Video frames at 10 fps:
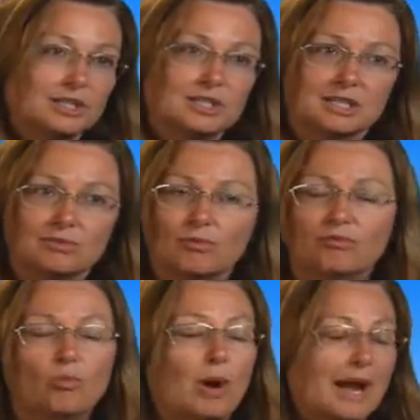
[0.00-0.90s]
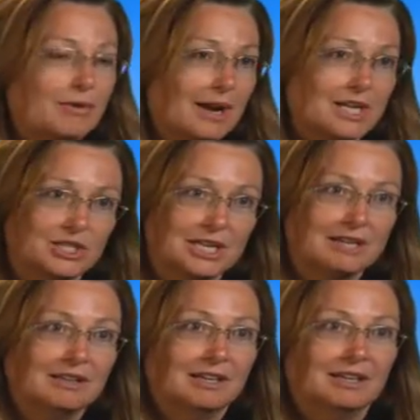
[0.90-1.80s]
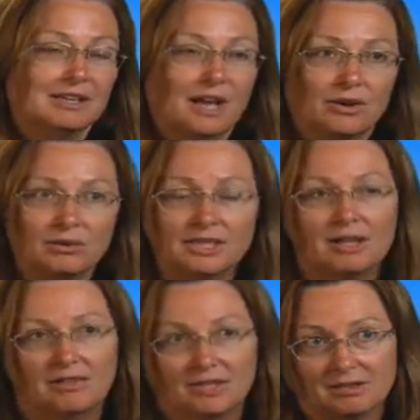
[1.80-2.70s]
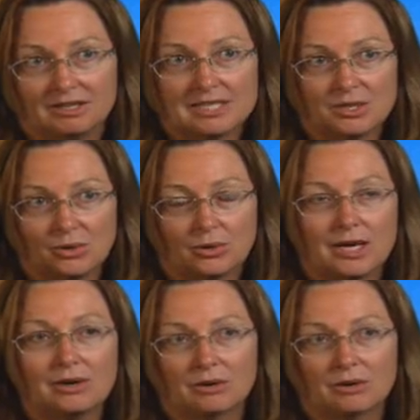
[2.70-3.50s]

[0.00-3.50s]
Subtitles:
is just wide-ranging, not only on the Aliso Creek